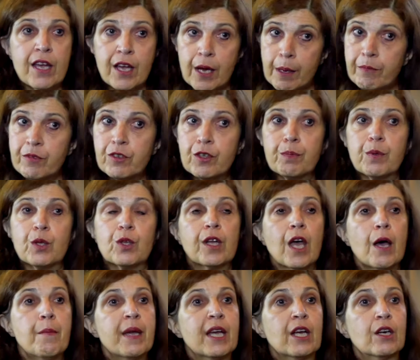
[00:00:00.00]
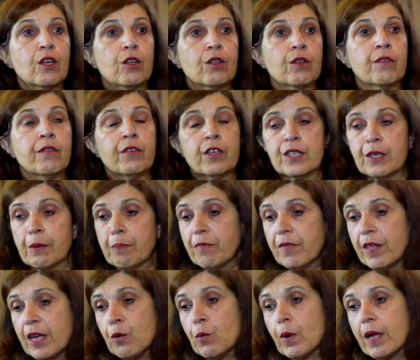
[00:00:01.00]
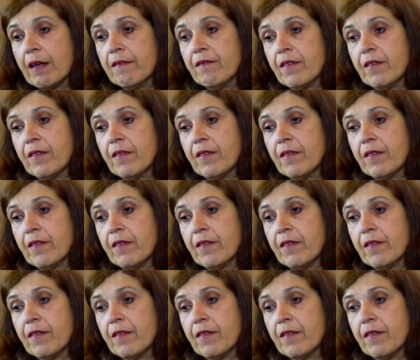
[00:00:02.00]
comfortable coming along for something where